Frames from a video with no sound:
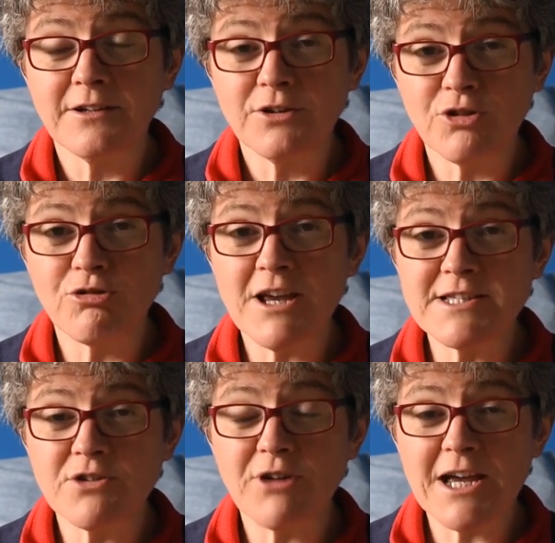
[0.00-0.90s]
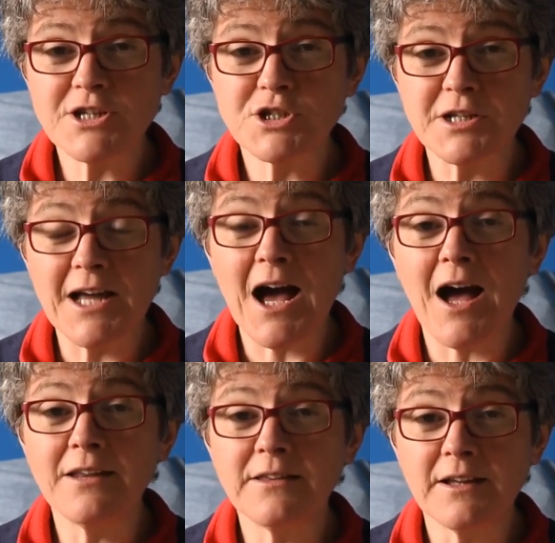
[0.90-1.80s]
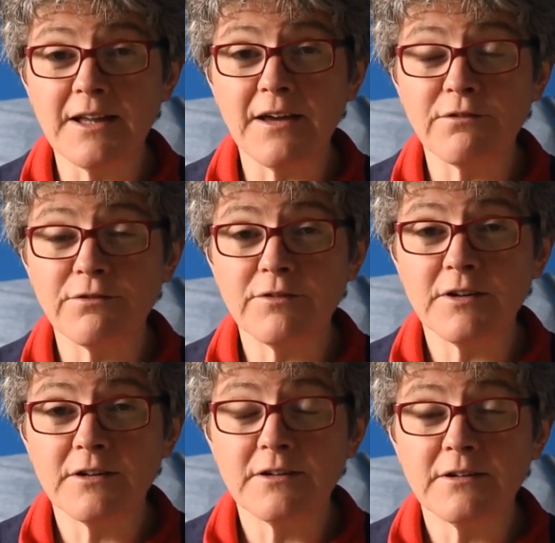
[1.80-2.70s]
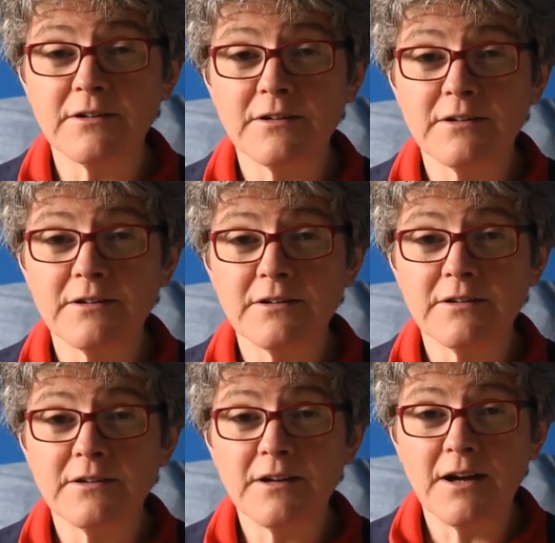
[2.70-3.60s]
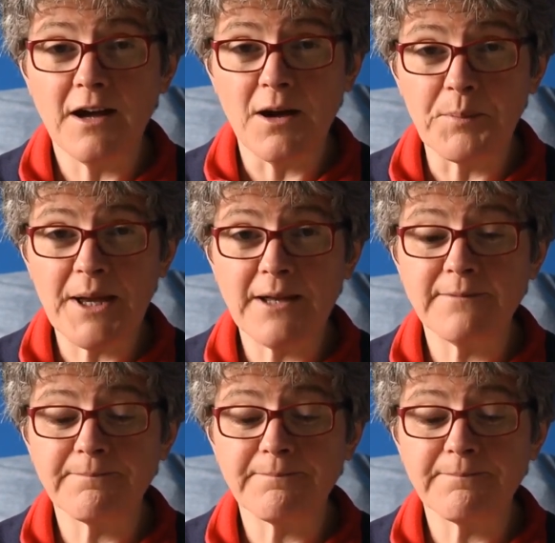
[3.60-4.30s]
the resurrection and the life. Amen.